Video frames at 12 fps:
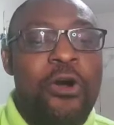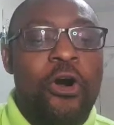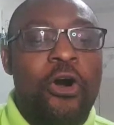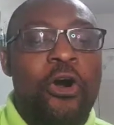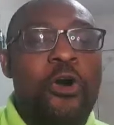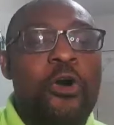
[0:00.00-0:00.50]

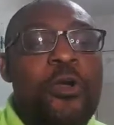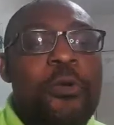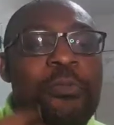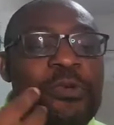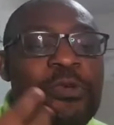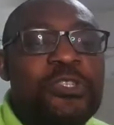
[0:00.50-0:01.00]
or
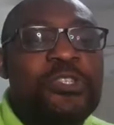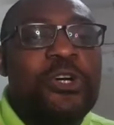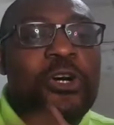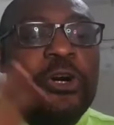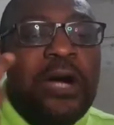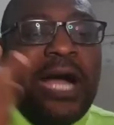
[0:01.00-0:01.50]

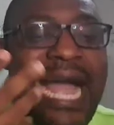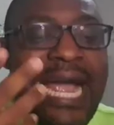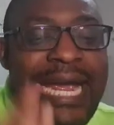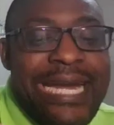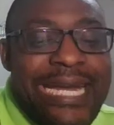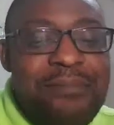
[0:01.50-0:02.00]
mutual
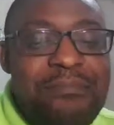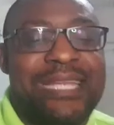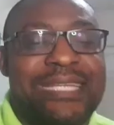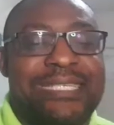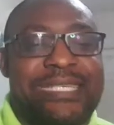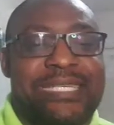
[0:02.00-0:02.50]

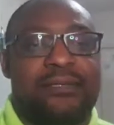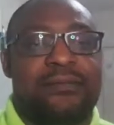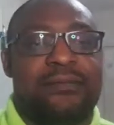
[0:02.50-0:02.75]
agreement.